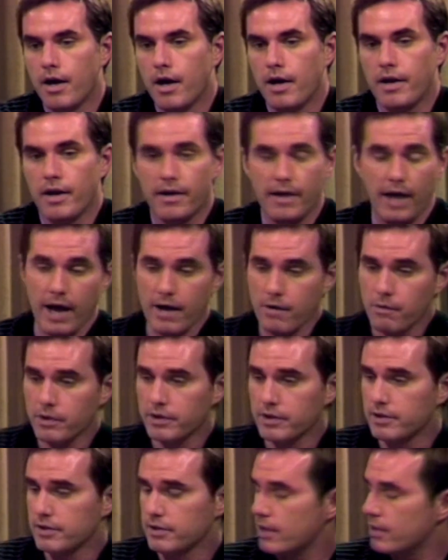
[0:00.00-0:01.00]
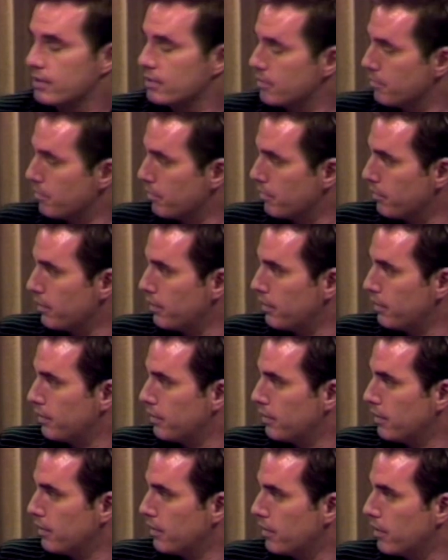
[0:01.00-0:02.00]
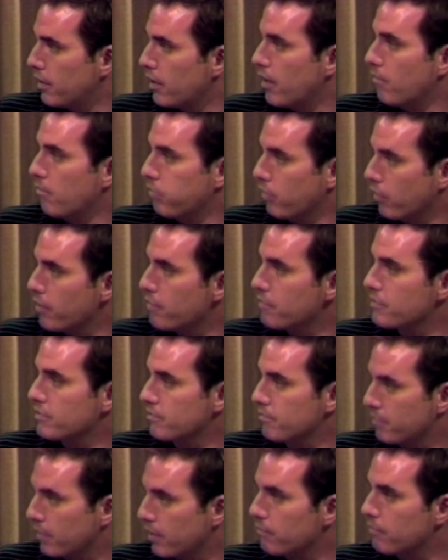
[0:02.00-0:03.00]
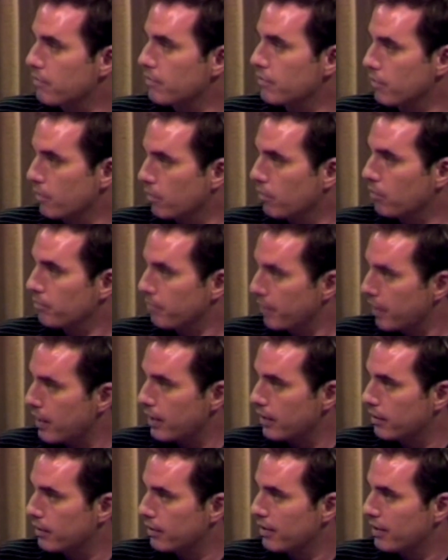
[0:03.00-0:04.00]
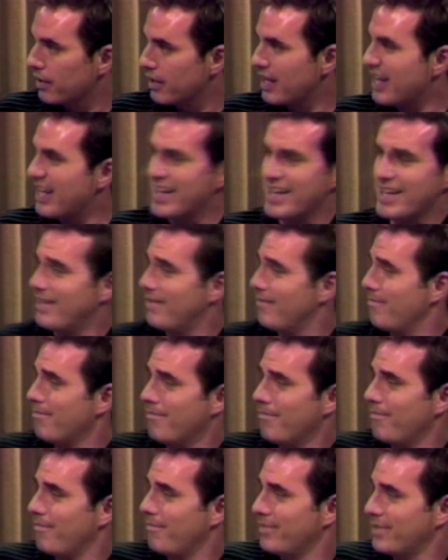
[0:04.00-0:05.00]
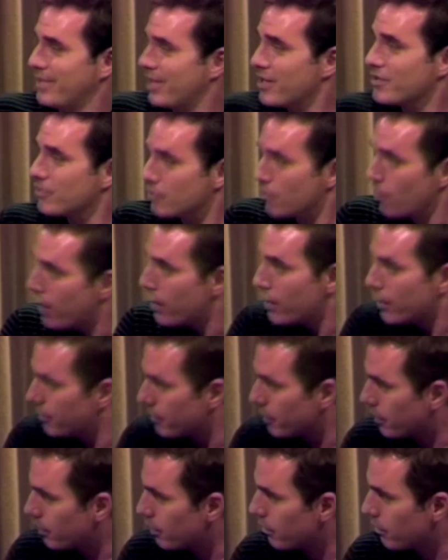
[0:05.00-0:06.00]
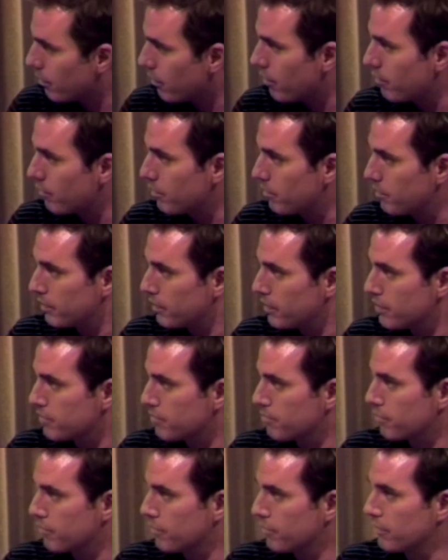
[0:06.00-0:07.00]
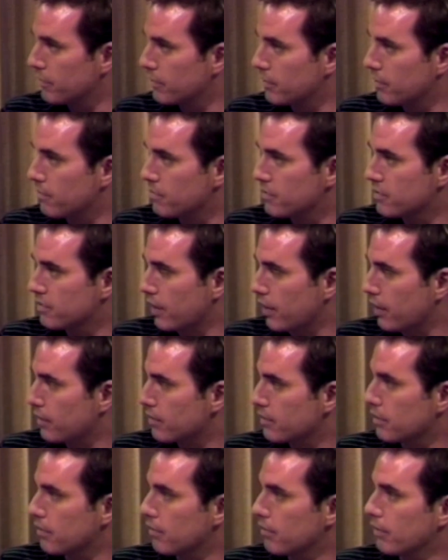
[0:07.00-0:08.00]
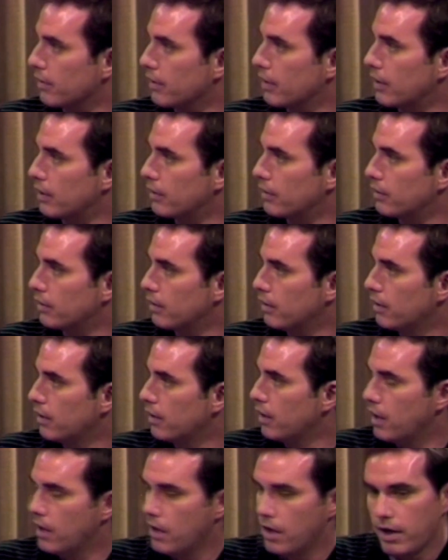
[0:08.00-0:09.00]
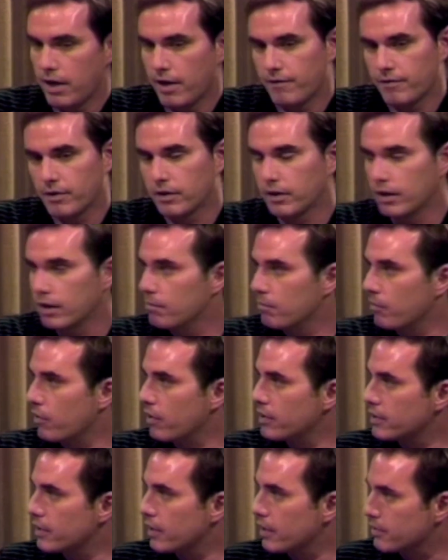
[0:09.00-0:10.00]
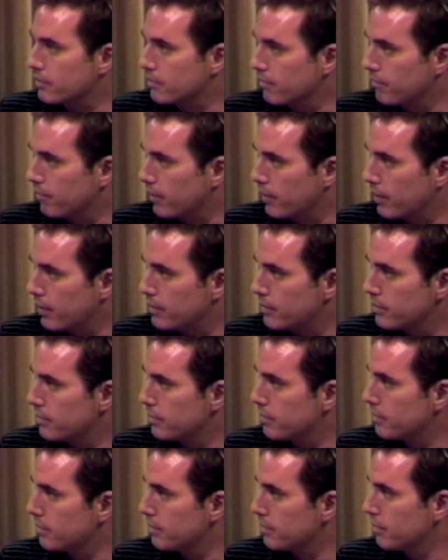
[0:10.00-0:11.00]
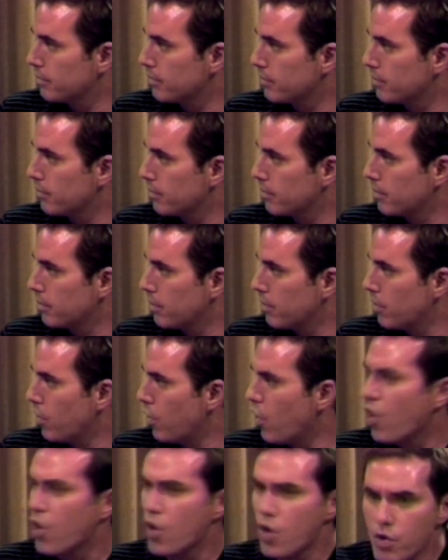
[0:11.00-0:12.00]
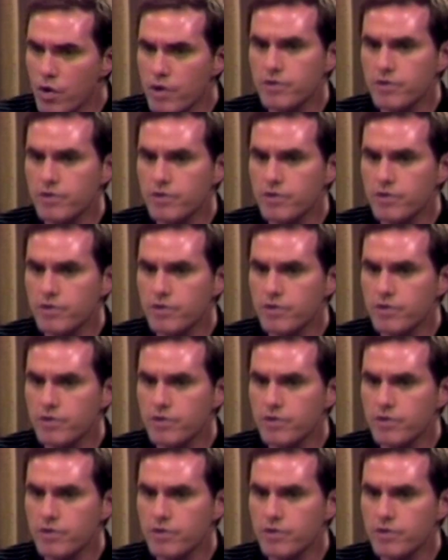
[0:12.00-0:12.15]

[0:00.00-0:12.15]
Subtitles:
Now, the eyewitness testimony that a boy was in bed with an old man doesn't do anything in a courtroom. It doesn't prove that there was sex going on. If the little boy testifies, who